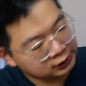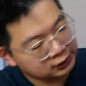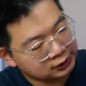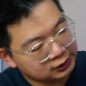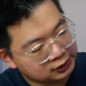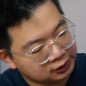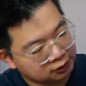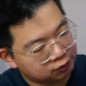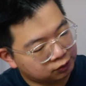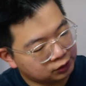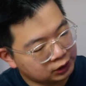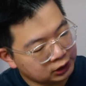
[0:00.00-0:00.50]

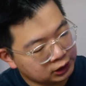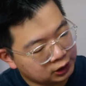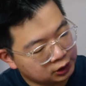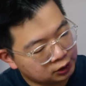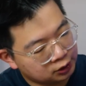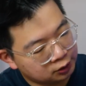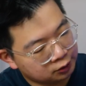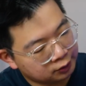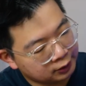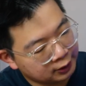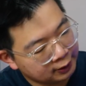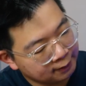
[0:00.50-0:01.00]
divot
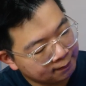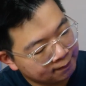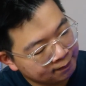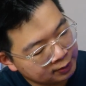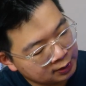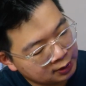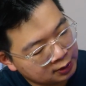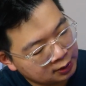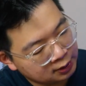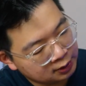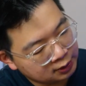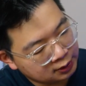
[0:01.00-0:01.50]
here, right?
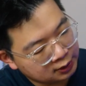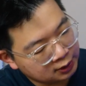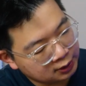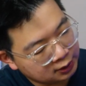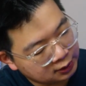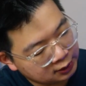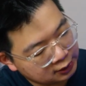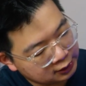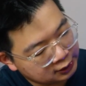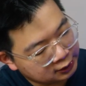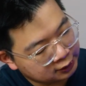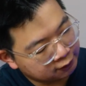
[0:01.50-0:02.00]
The
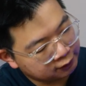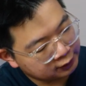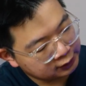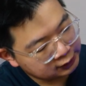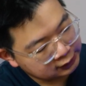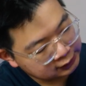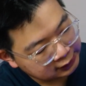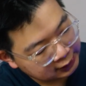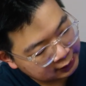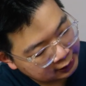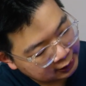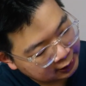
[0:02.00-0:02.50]

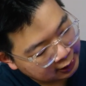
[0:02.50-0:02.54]
divots that they